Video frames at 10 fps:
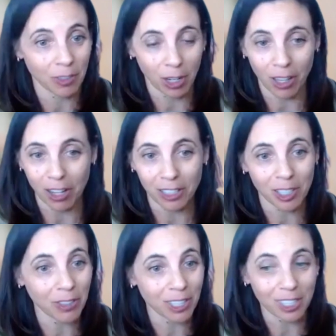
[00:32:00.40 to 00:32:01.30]
they've got a lot of
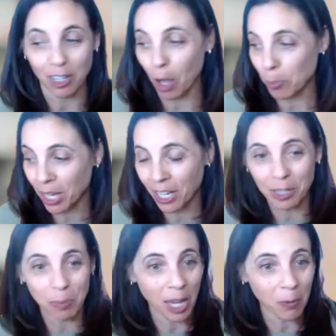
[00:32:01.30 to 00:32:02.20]
stuff that's not
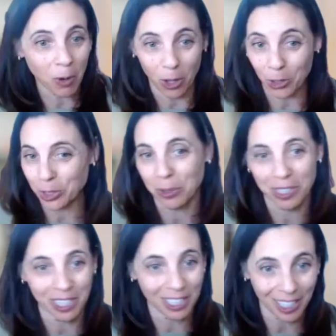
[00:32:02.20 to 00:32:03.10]
behind a paywall. So
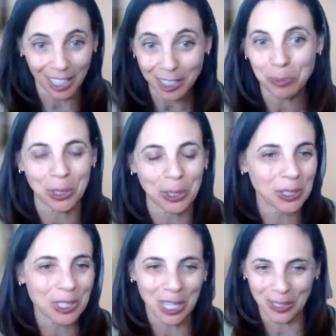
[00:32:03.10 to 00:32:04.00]
it's
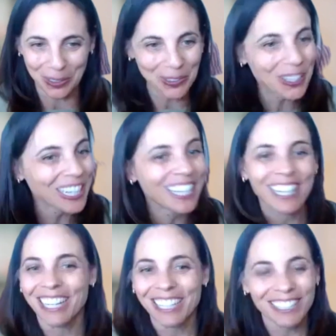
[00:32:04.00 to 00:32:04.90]
accessible to
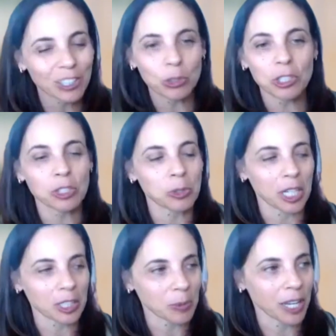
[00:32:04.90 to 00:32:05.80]
school
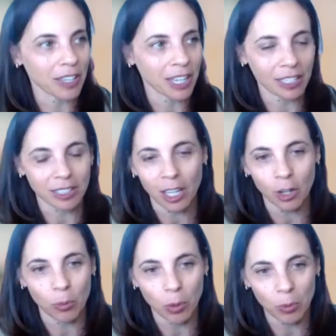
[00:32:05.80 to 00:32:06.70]
districts, right? They can't
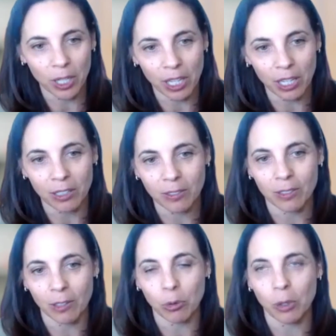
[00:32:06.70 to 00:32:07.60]
say, oh, well, we can't
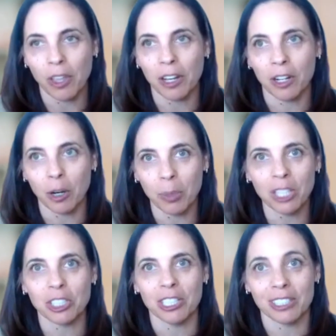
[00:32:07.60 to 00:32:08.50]
afford that in our
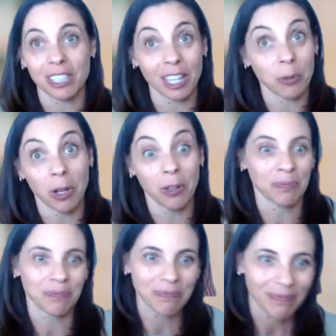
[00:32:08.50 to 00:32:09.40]
budget. It's like,
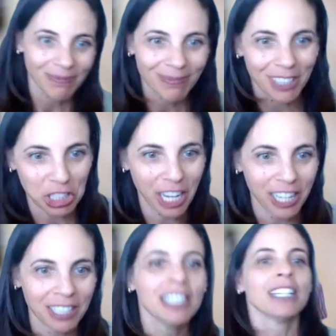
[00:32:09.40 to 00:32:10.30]
well, yes, you
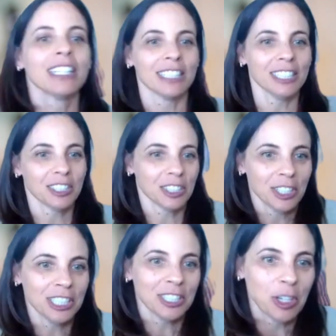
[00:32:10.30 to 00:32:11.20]
can, because
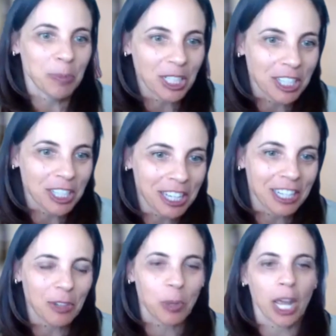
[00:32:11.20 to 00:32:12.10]
there is no budget
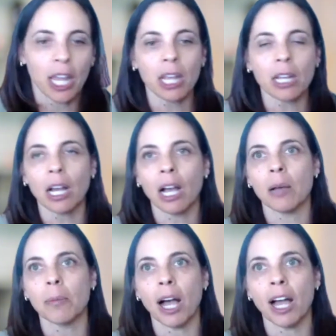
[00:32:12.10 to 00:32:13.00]
needed, right?
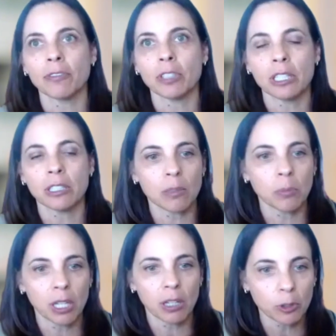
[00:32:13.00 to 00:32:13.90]
I've linked the
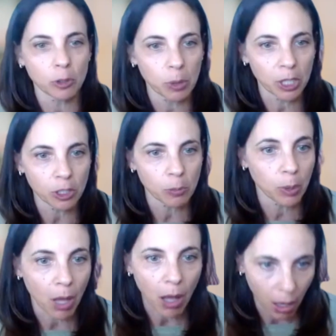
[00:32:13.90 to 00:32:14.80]
Meaningful Speech
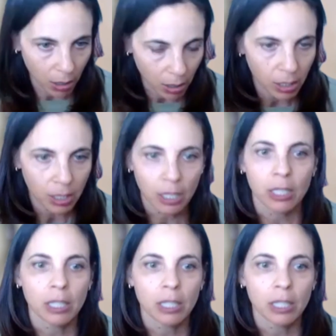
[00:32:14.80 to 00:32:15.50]
blog a